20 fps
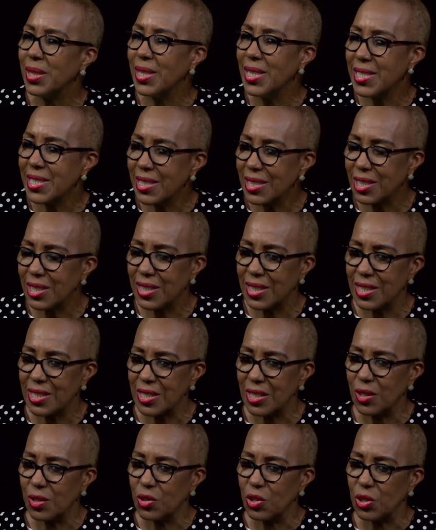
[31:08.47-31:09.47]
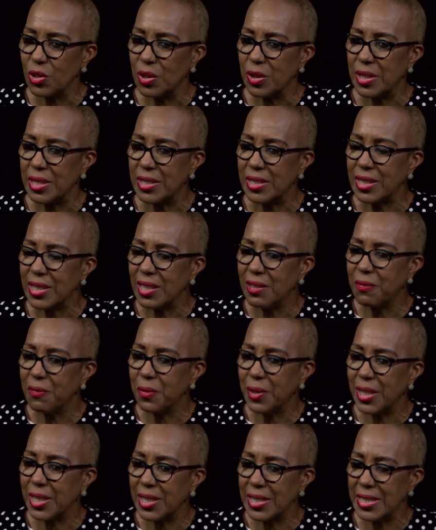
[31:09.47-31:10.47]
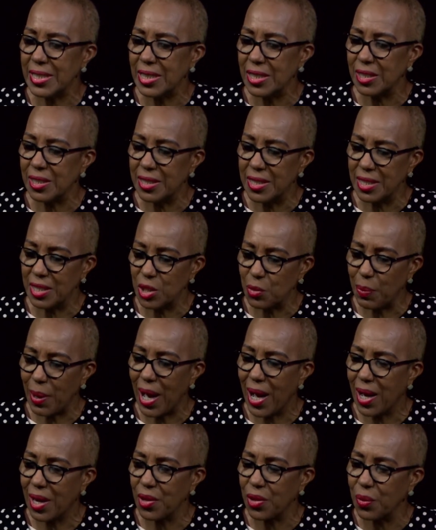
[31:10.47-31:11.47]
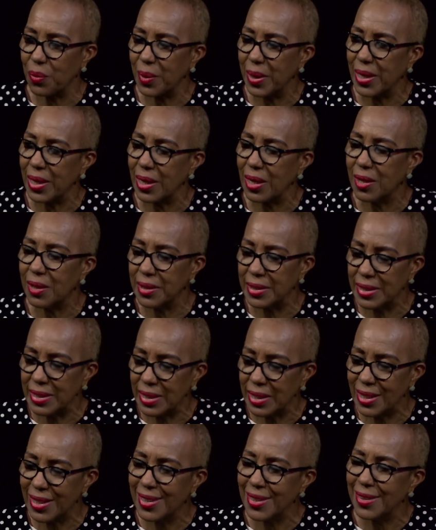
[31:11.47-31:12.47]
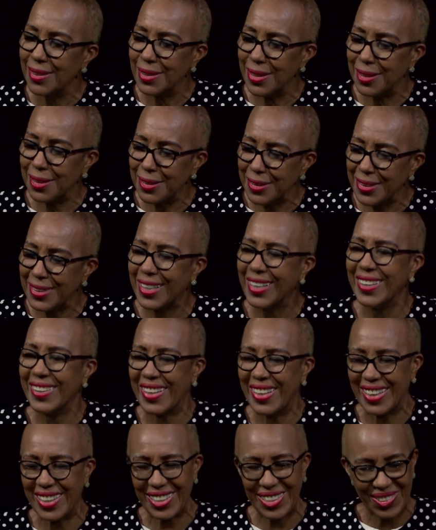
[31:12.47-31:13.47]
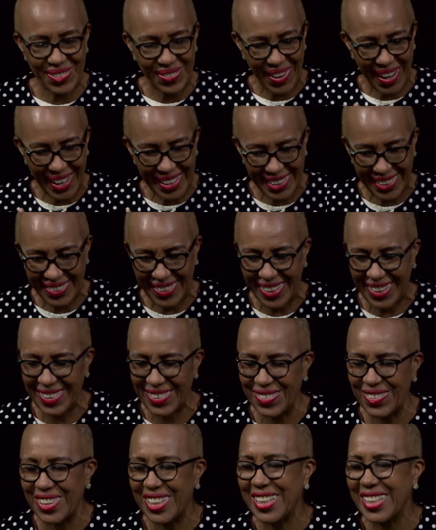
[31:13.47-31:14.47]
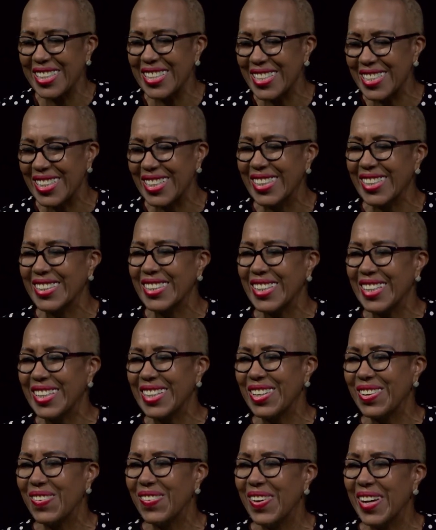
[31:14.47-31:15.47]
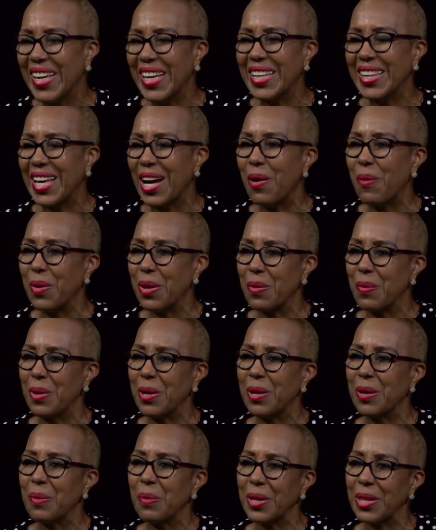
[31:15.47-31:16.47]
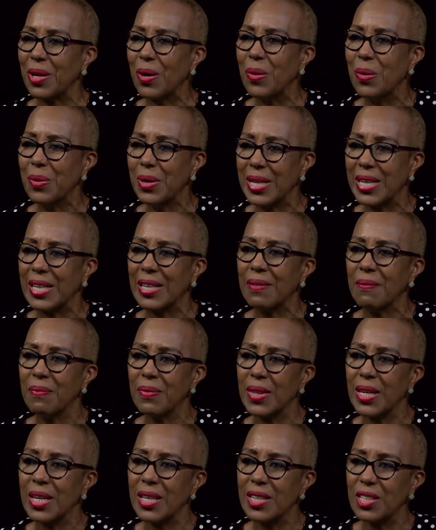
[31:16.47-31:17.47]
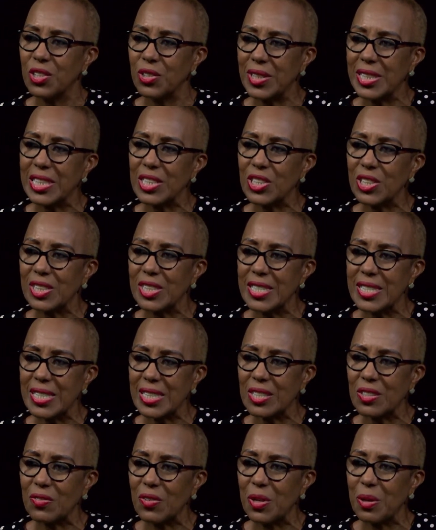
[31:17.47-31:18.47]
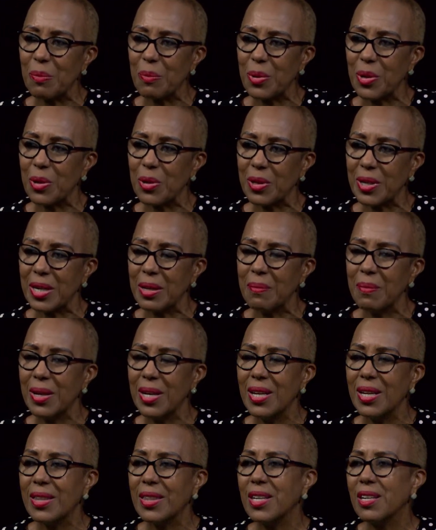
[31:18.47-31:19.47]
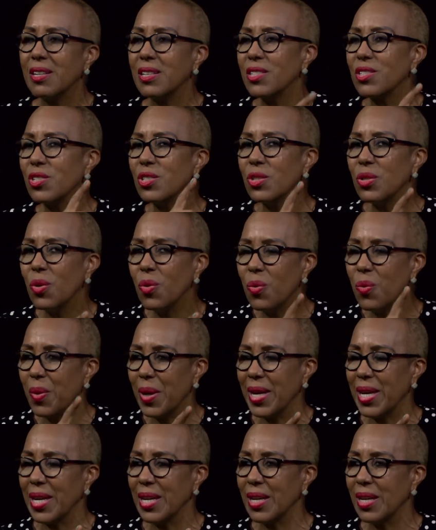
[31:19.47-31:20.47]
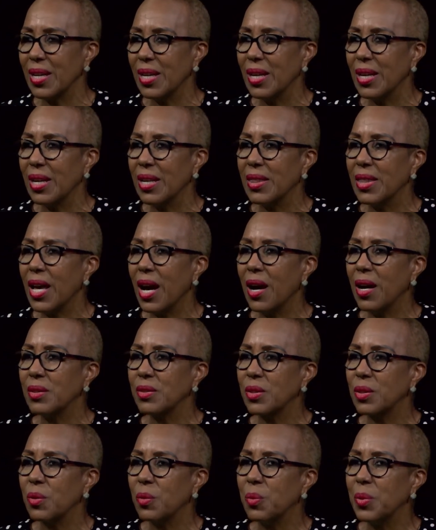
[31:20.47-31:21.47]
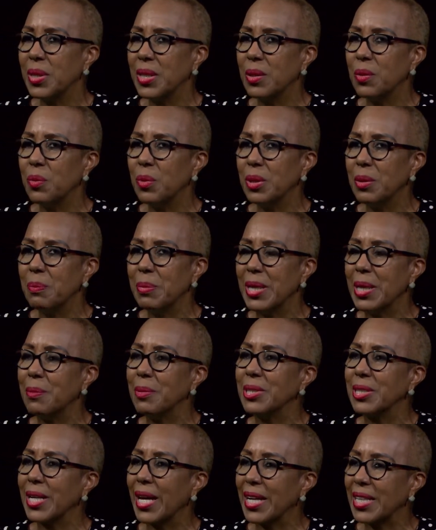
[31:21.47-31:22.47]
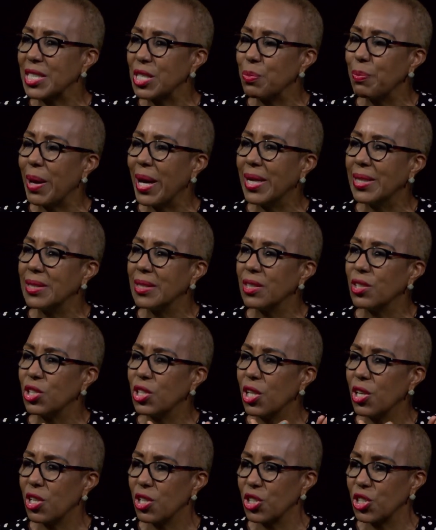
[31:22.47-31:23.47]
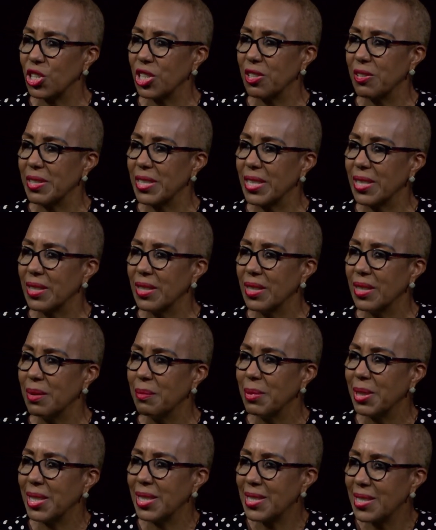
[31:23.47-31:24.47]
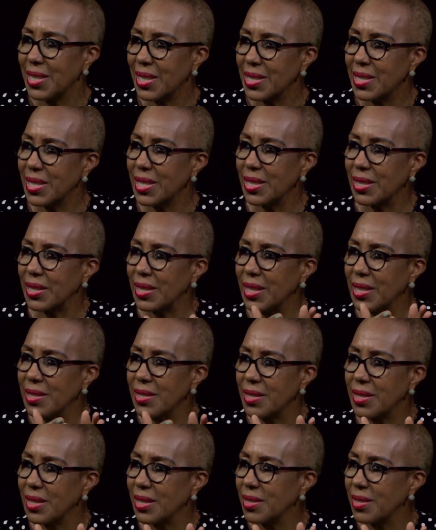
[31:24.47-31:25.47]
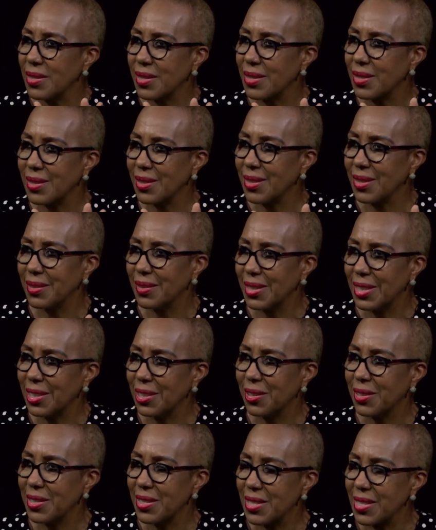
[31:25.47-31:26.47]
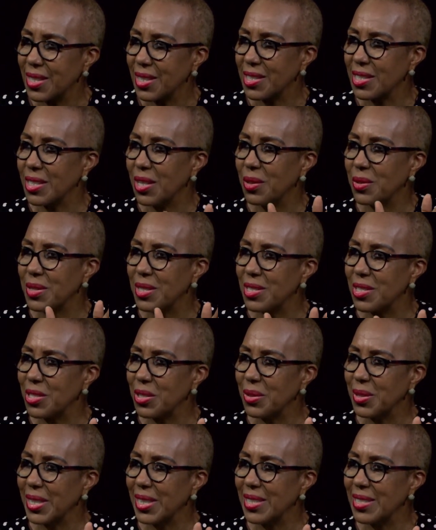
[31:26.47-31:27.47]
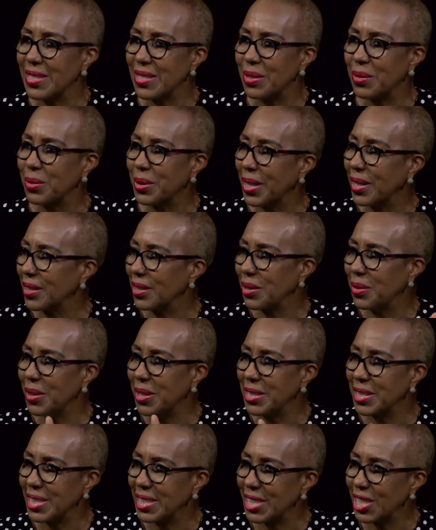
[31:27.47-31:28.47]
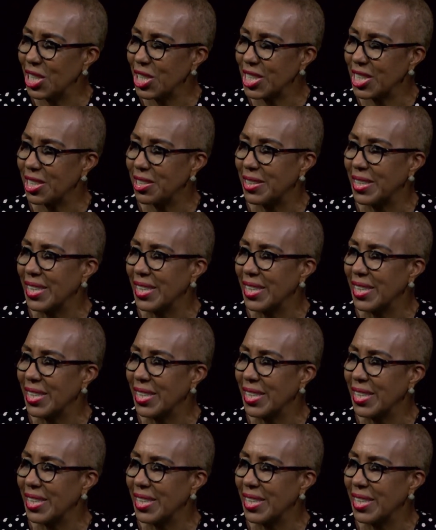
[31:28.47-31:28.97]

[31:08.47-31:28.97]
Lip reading: listen to this now, George. If we continue on this pathway, on this pathway, if we continue in the way that we were with only the traditional sixth form program, there is no way that we would be able to expand tertiary. Because that's it. That's it's the 6,000 students who then go on to tertiary.